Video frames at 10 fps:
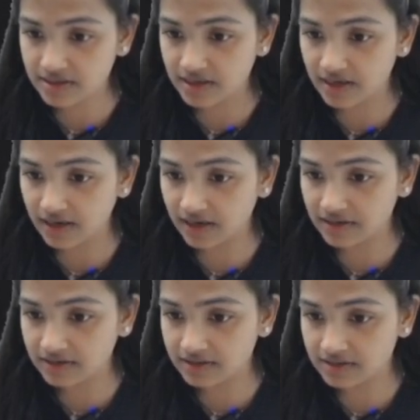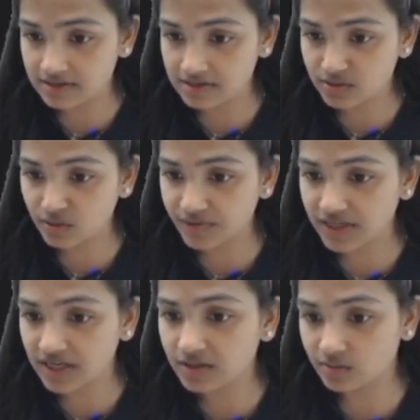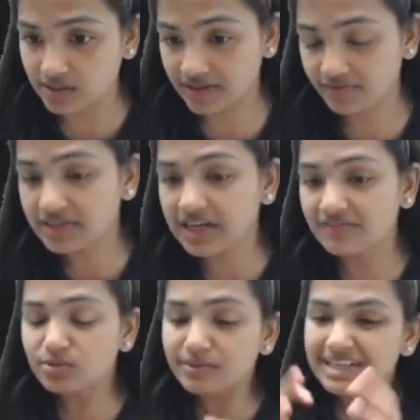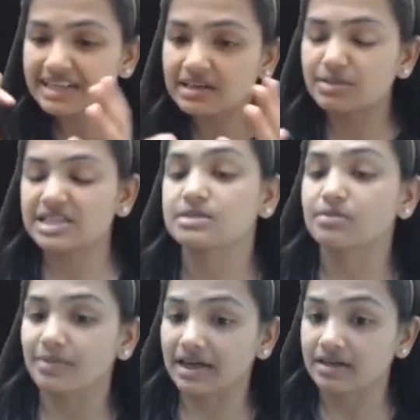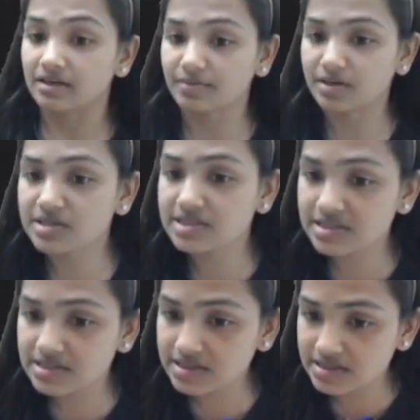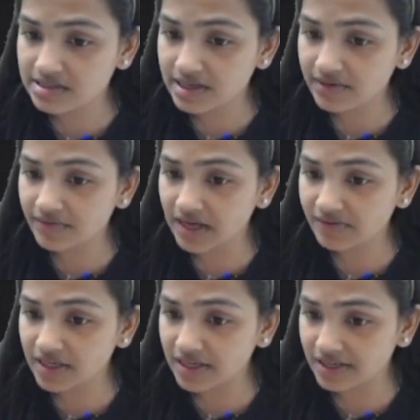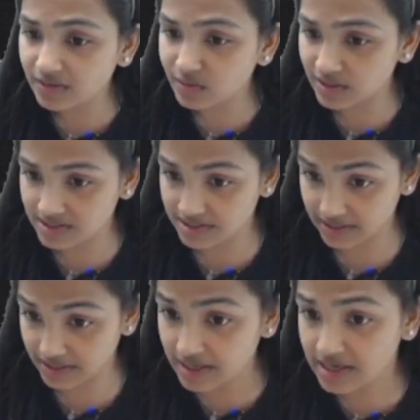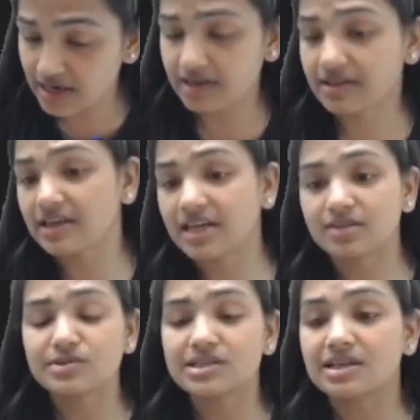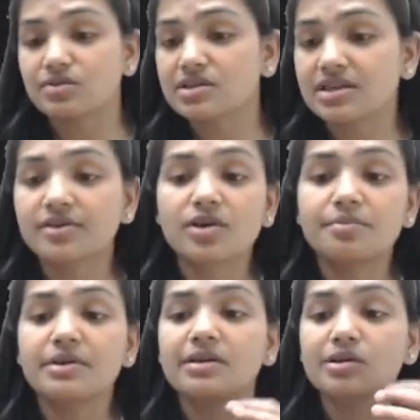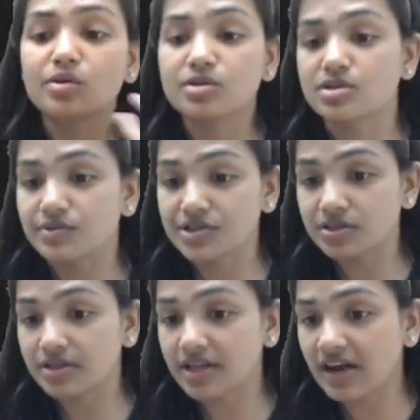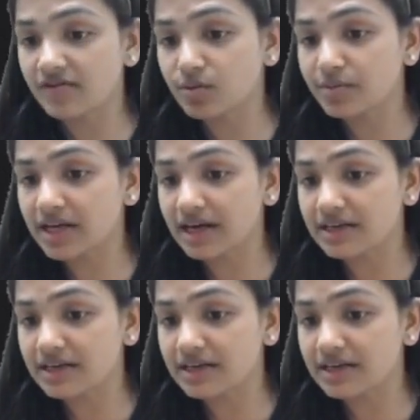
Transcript: and this, no, we can't do that. We have to maintain a maximum angle, because there we have the electron density, and the electrons cannot be close to each other. They have to be at a